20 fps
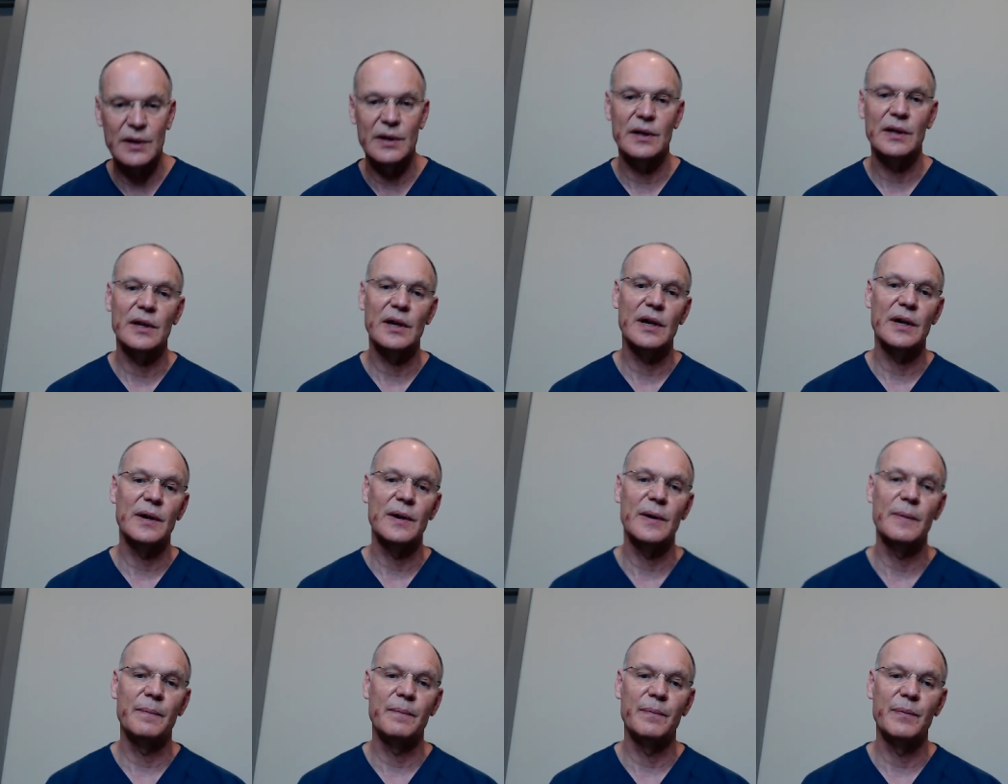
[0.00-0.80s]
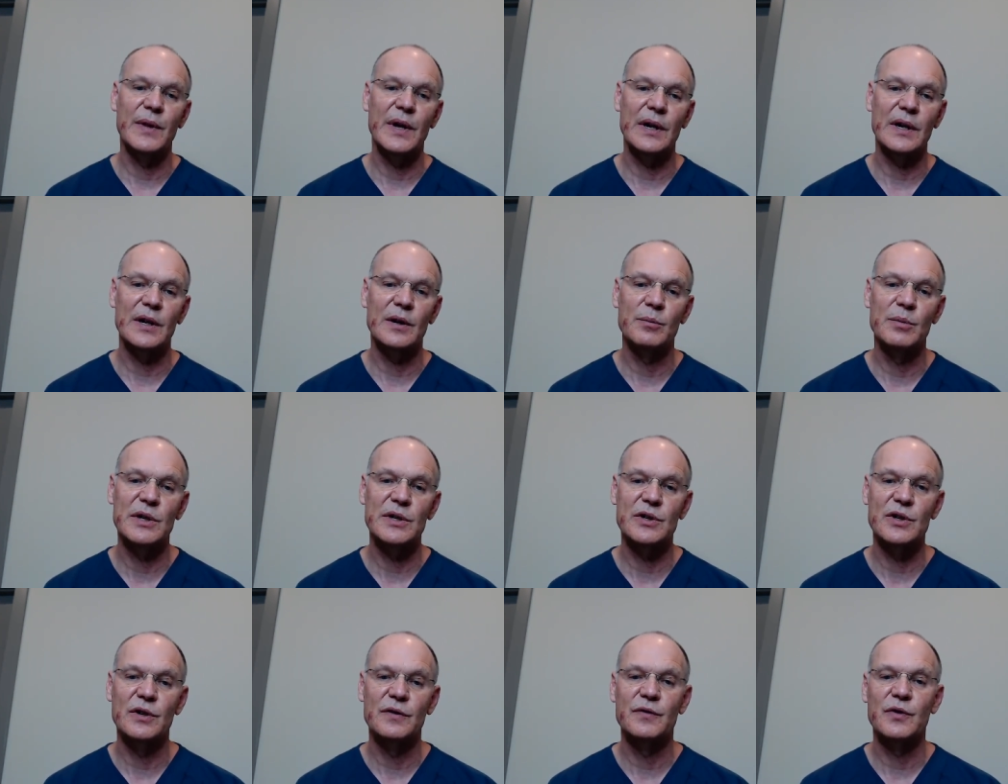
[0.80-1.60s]
not going to be as
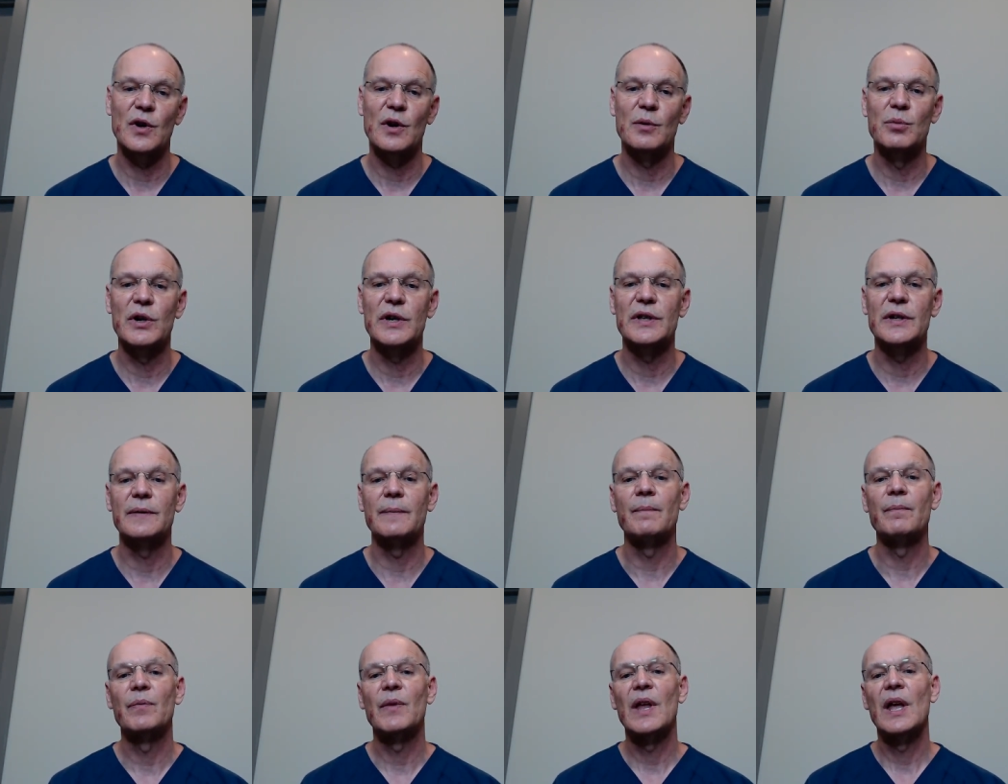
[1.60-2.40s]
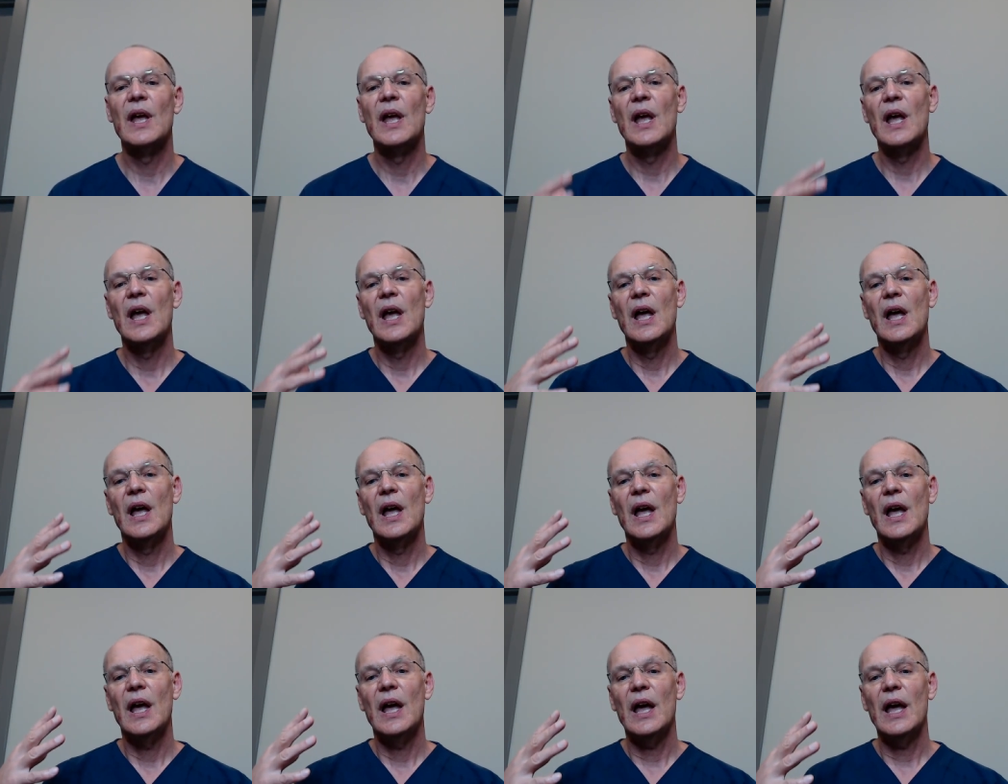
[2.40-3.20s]
good for our breathing.
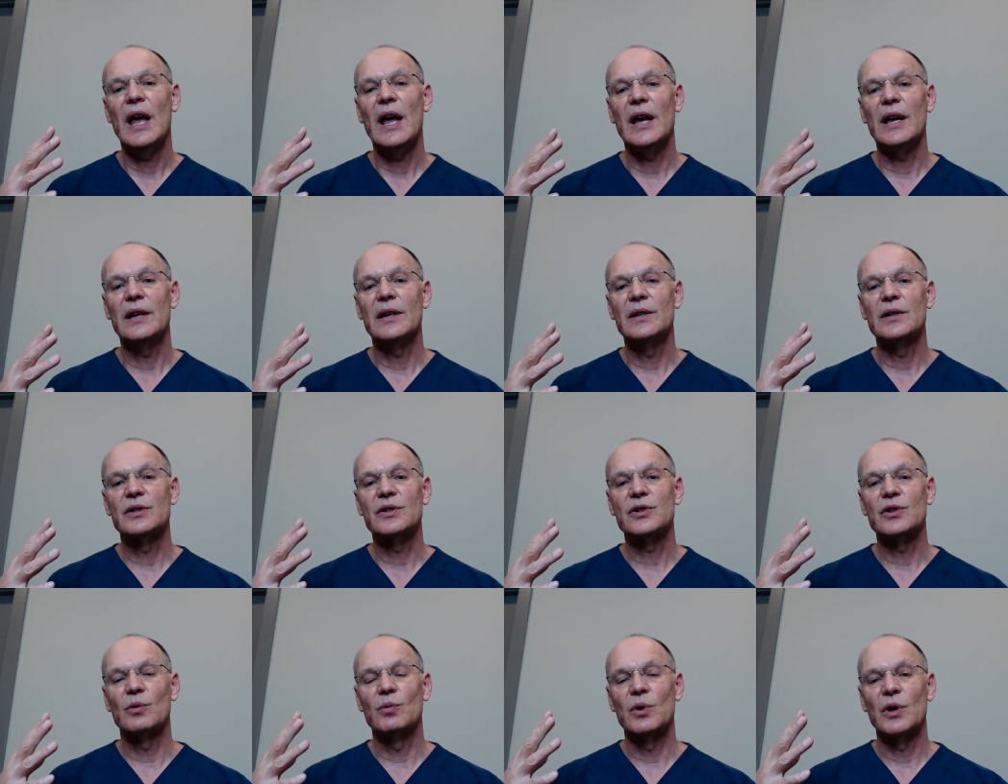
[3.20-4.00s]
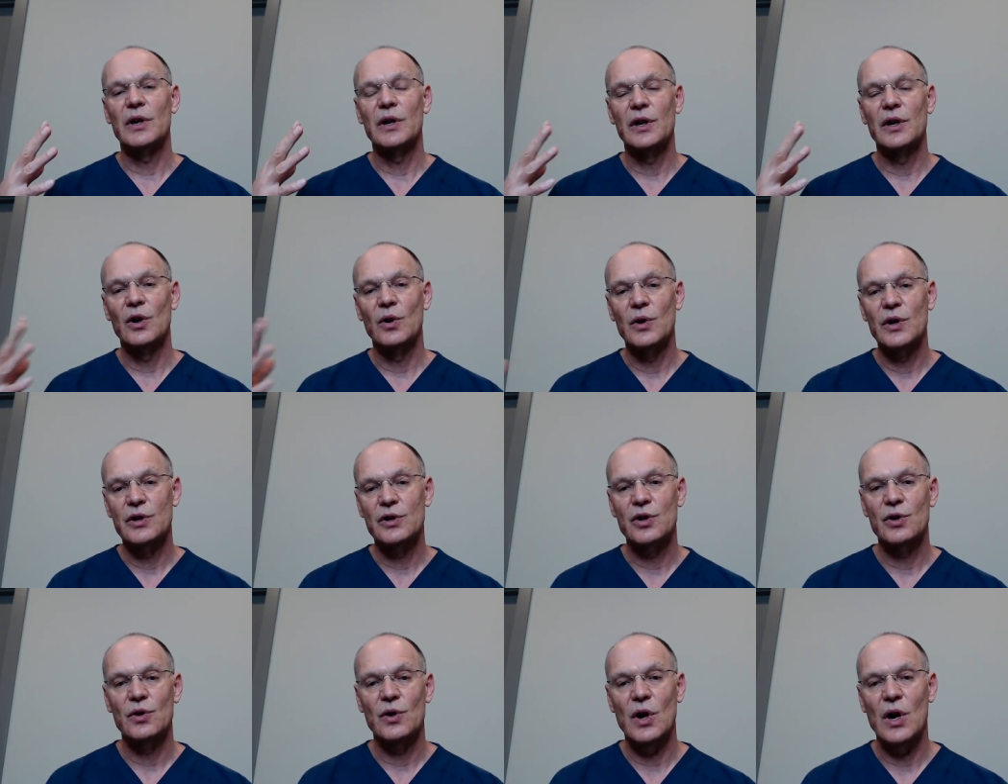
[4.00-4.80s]
And so we're going to go
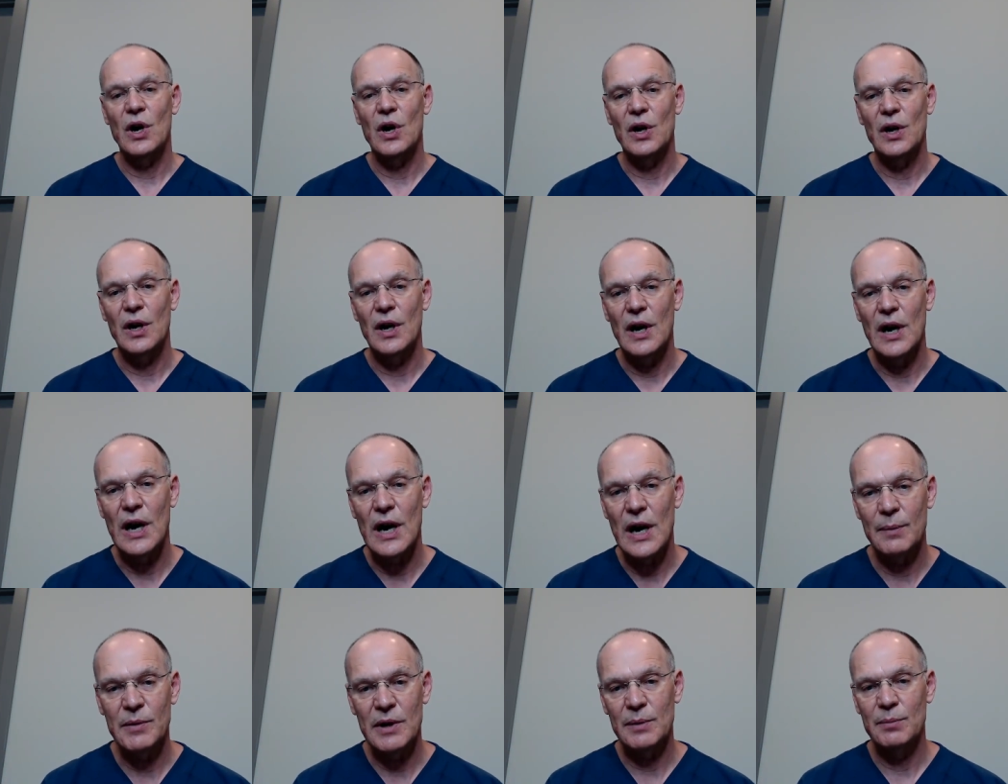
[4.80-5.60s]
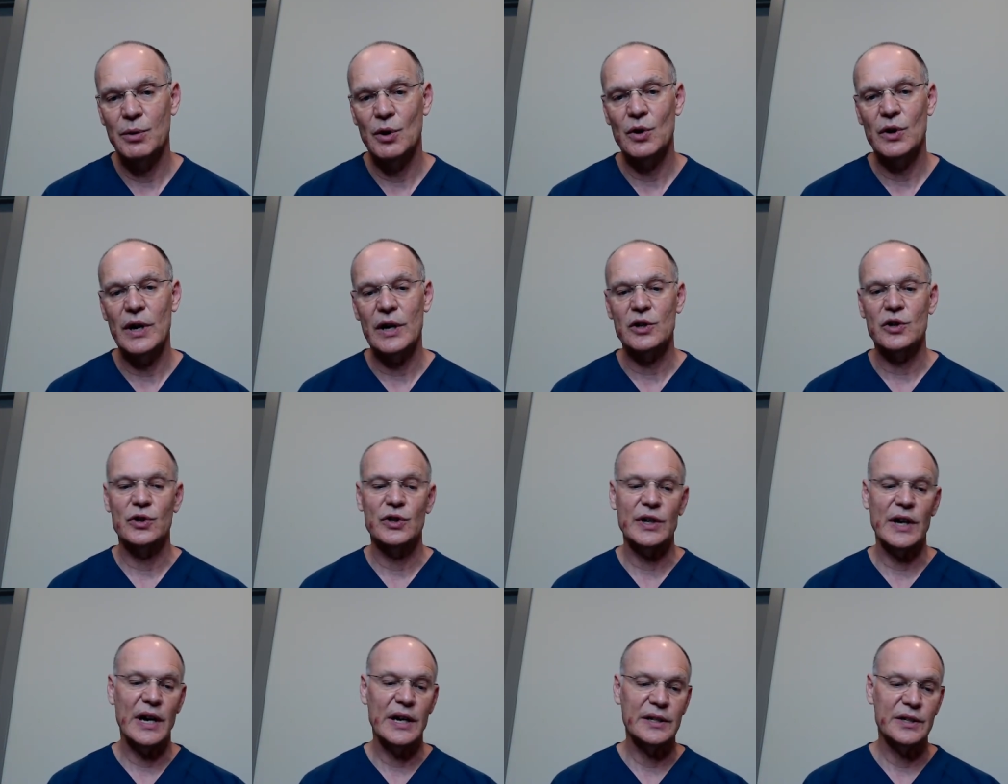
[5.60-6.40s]
into our hummingbird
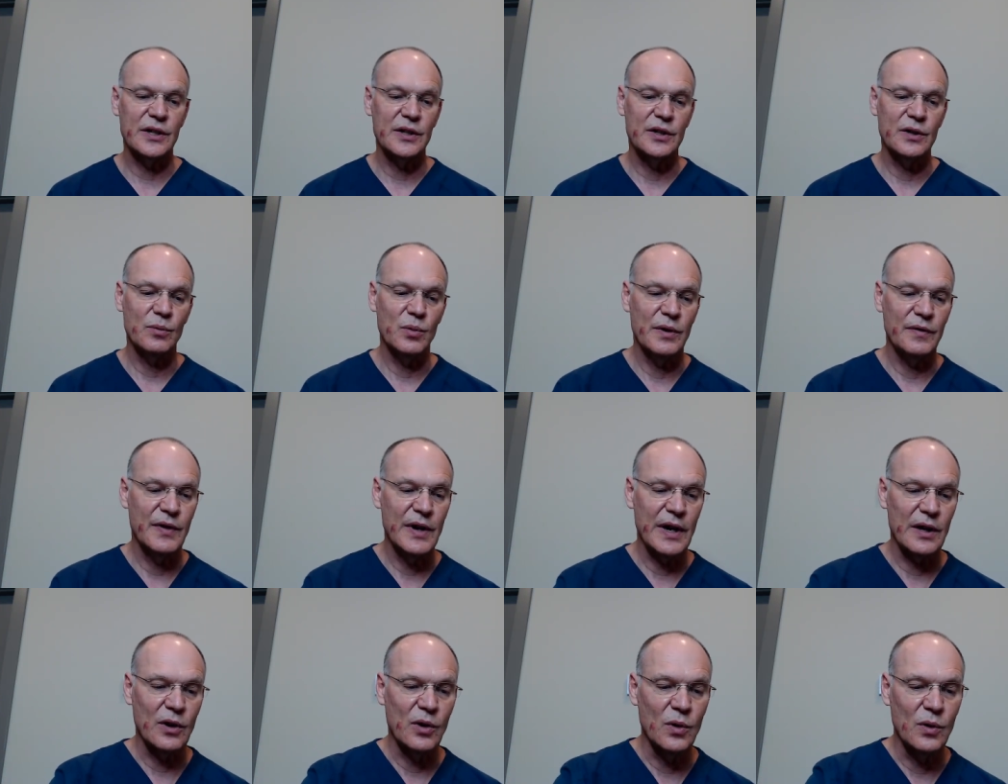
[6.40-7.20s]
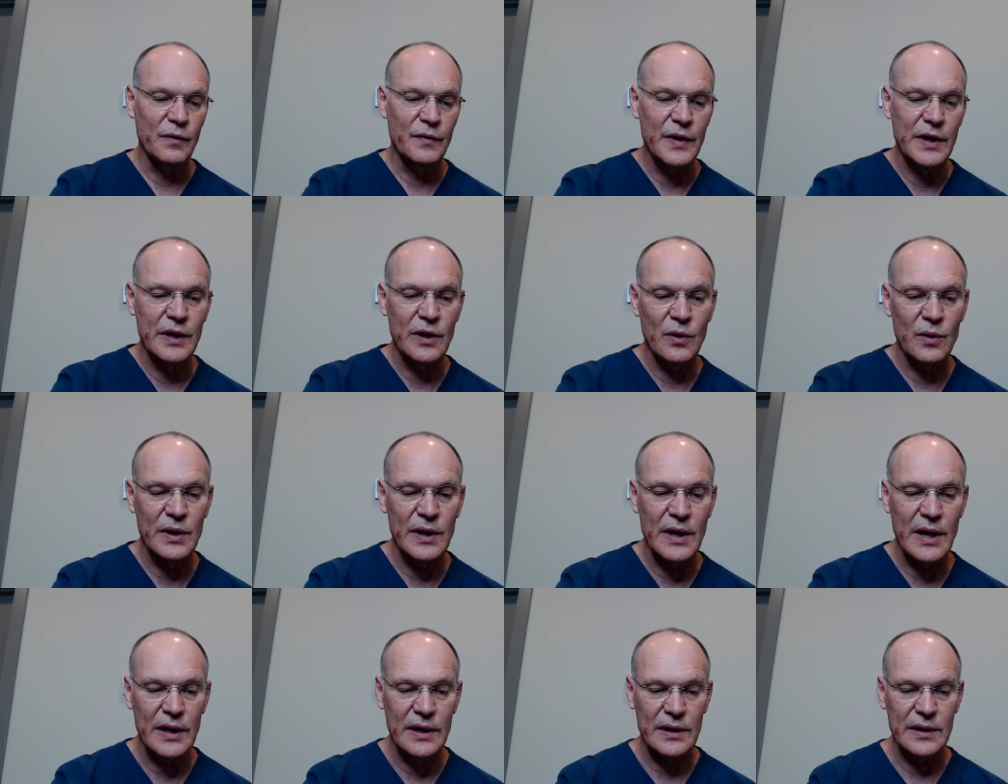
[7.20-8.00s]
exercise, and we've got a whole video on
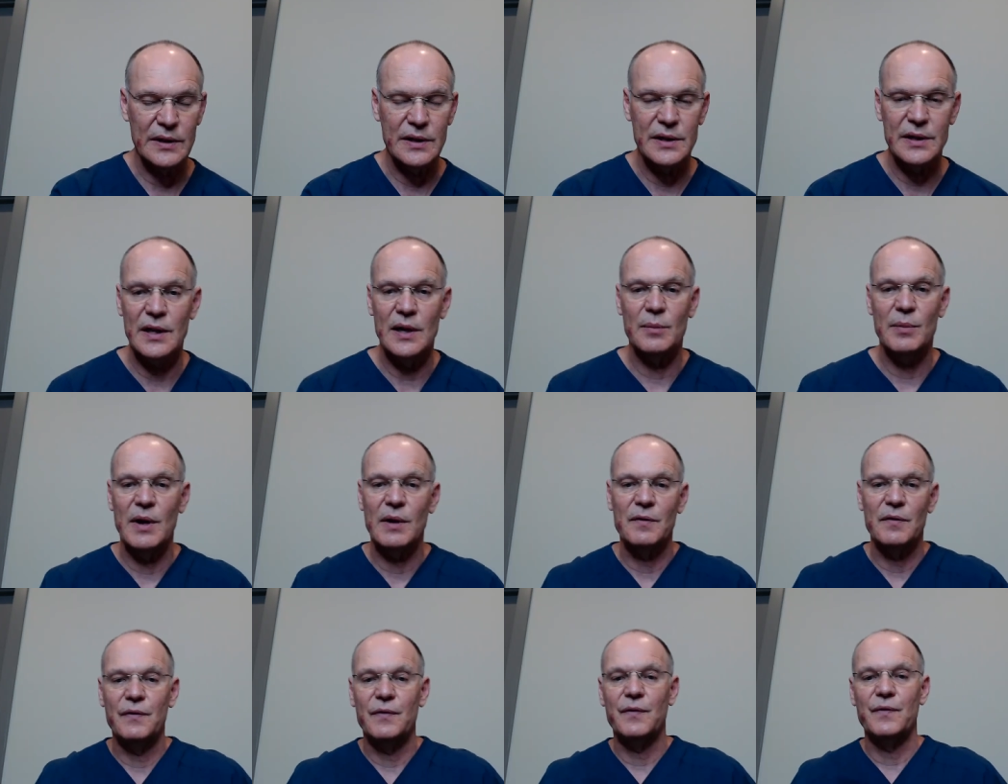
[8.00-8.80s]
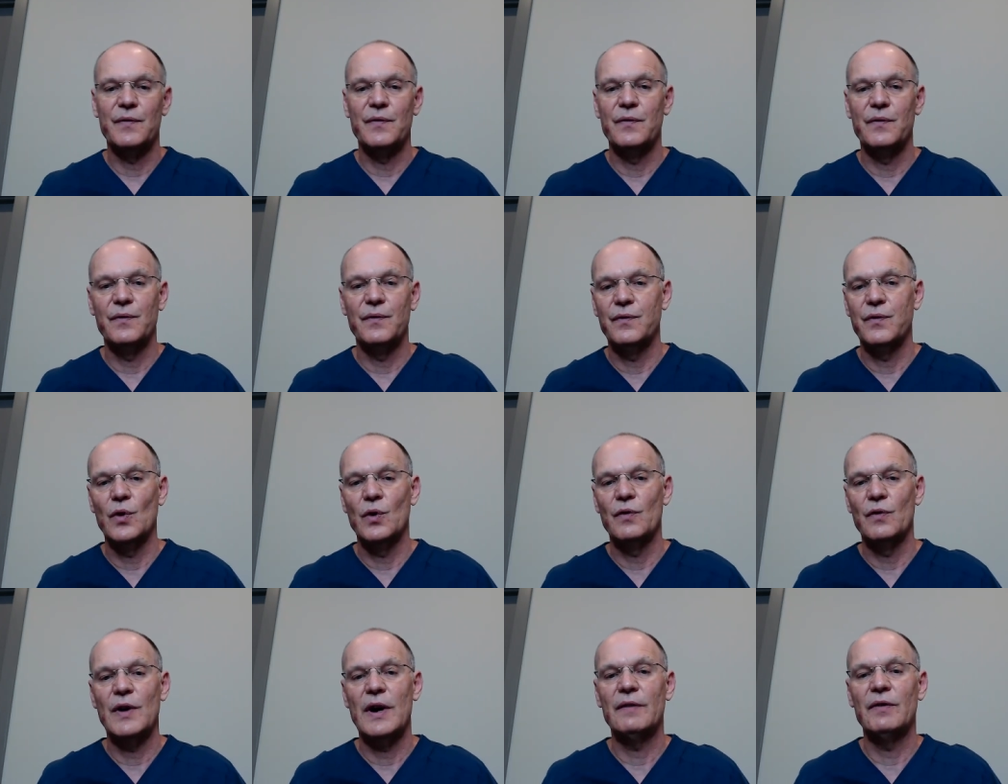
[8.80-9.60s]
that. It's got about 400 or
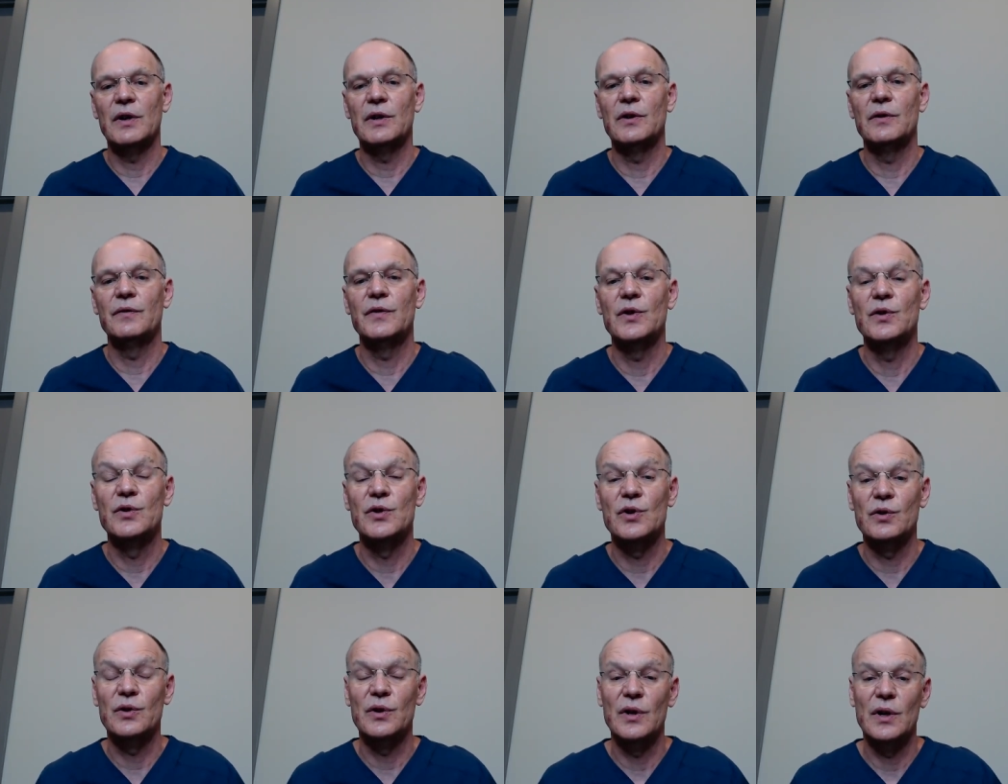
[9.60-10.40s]
500 views on